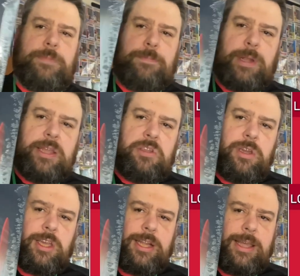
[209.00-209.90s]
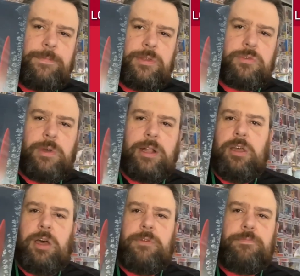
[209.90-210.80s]
be playing you a clip as well
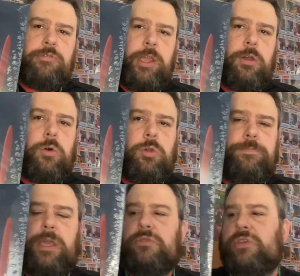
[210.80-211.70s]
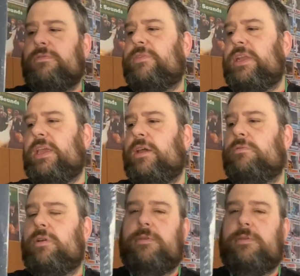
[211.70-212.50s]
of a pretty cool music video